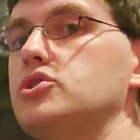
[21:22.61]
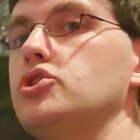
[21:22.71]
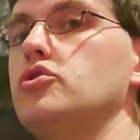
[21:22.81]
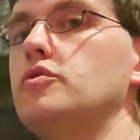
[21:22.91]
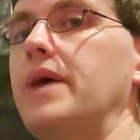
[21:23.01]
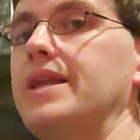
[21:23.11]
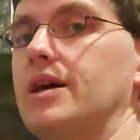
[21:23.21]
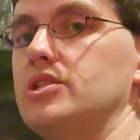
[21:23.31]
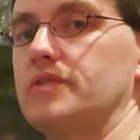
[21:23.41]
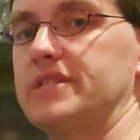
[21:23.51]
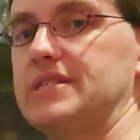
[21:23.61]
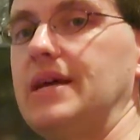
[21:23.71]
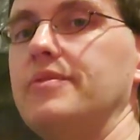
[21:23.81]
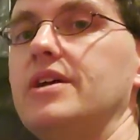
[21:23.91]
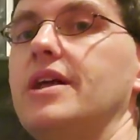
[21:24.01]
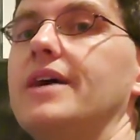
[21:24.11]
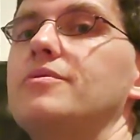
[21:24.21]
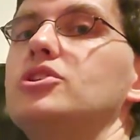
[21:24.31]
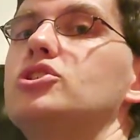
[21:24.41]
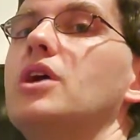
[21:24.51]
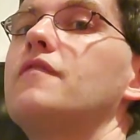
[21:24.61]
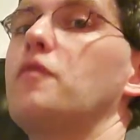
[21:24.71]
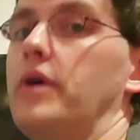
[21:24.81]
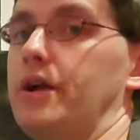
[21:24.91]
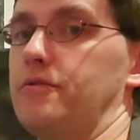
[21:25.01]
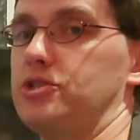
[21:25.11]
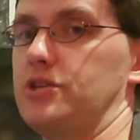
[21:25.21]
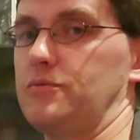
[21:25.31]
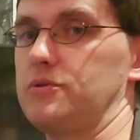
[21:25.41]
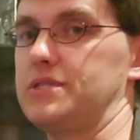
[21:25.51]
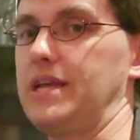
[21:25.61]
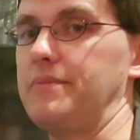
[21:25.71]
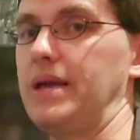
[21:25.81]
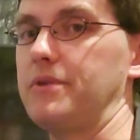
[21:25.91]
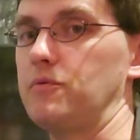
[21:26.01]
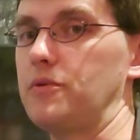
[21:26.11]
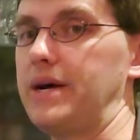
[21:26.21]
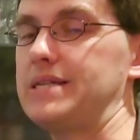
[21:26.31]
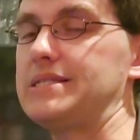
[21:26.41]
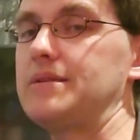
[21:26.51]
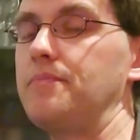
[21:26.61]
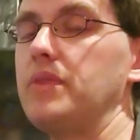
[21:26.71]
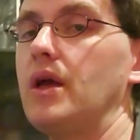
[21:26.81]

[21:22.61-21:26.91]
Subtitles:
two, my knowledge of assembly language from when I originally wrote Same Game in Robots,